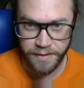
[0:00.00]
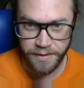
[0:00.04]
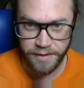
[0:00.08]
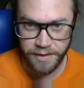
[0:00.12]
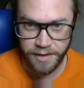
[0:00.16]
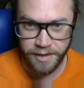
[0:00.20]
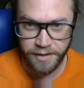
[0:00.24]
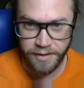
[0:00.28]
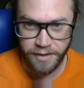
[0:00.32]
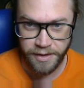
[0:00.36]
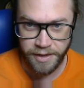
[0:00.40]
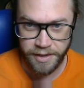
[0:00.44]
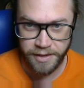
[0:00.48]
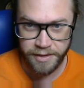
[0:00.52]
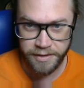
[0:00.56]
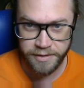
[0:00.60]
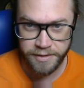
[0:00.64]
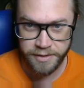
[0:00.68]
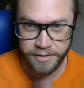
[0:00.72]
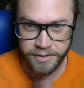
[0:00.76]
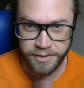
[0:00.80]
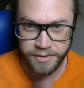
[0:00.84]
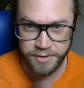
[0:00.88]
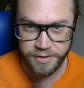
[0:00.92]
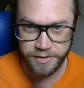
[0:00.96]

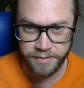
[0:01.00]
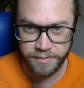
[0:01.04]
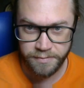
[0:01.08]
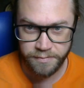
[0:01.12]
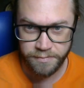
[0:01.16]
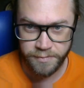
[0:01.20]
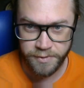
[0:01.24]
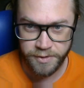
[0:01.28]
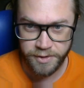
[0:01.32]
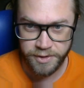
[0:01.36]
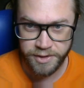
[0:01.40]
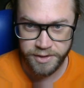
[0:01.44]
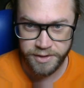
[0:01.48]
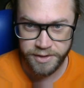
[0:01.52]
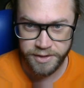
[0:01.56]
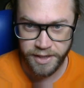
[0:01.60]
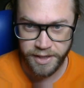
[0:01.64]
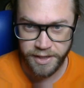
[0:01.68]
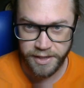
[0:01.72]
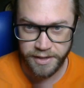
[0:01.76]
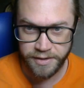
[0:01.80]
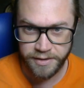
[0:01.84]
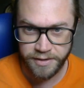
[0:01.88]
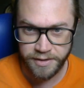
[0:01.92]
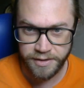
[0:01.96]
inargs was
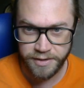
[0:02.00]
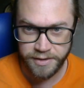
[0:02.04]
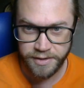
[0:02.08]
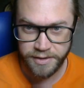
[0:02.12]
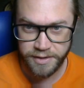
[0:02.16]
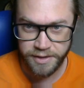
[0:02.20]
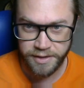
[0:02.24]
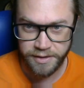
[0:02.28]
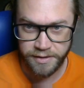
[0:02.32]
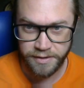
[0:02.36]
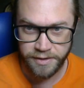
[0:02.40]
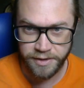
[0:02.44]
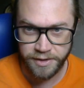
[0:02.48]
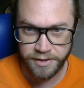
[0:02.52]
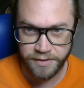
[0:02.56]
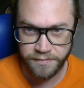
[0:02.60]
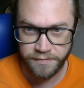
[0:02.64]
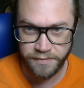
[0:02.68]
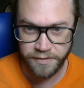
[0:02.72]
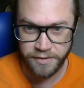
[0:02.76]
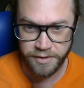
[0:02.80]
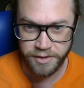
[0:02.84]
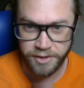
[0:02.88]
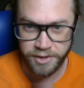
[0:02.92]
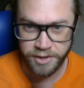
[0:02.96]
set in this
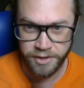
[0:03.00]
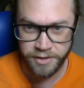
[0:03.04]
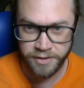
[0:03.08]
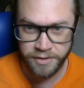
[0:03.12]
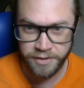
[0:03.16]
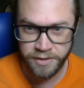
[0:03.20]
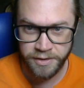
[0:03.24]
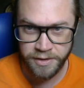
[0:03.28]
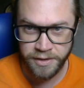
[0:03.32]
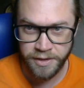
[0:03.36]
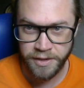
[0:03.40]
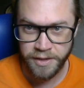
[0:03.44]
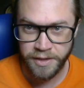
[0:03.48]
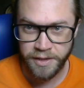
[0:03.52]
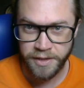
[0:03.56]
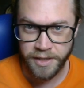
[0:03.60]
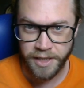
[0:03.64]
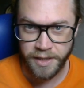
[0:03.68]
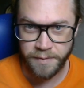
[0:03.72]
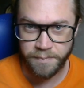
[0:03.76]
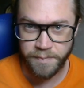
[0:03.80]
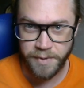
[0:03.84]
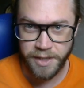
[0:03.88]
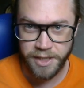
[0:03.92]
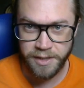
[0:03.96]
function,
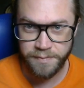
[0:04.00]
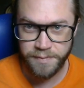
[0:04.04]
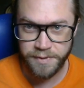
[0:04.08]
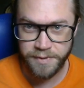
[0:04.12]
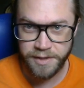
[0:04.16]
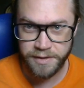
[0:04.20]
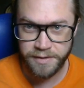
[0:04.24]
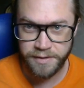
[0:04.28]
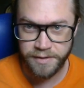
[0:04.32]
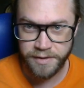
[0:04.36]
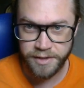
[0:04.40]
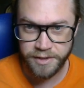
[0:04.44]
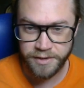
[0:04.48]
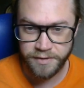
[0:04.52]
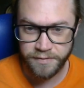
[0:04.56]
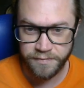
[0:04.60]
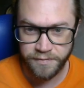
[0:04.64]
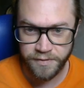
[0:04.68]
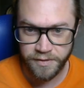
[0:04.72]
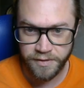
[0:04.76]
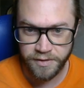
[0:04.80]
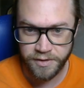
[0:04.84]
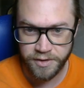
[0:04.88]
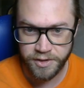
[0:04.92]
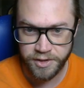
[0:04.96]
and maybe in this
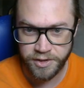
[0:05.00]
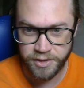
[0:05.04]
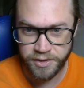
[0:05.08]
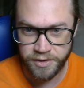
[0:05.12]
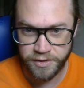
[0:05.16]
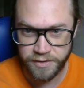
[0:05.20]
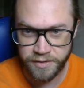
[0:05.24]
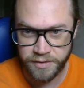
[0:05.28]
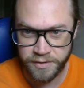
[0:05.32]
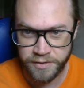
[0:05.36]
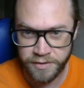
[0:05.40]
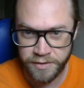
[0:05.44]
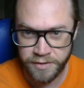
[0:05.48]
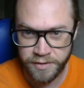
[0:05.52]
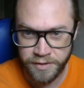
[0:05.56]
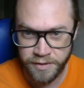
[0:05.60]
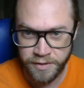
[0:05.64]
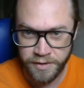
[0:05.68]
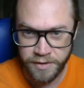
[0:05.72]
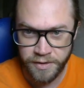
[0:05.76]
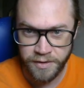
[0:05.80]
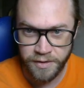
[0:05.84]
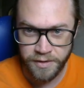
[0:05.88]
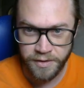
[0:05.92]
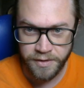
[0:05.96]
function
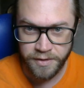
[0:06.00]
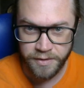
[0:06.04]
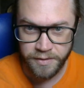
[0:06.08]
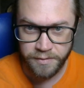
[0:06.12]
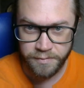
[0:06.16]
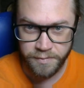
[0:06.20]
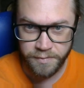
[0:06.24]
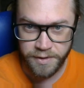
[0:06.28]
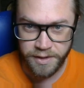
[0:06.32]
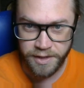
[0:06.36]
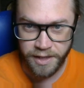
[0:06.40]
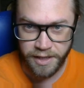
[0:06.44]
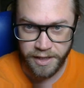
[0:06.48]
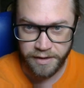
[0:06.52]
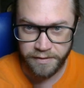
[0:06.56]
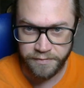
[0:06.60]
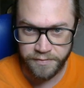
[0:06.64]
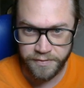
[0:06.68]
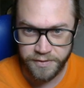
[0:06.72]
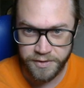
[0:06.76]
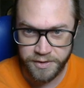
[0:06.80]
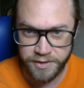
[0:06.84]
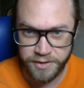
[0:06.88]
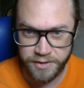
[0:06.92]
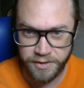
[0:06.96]
we have
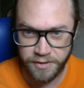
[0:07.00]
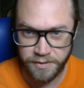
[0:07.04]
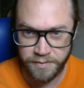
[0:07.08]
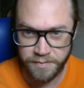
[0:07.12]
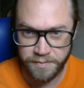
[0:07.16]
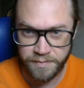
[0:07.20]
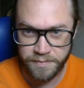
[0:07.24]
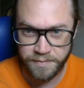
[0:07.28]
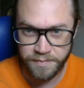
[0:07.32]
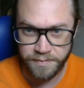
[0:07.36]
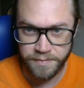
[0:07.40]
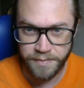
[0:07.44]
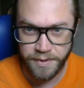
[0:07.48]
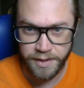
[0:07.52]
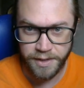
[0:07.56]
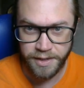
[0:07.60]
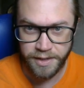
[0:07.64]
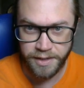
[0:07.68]
some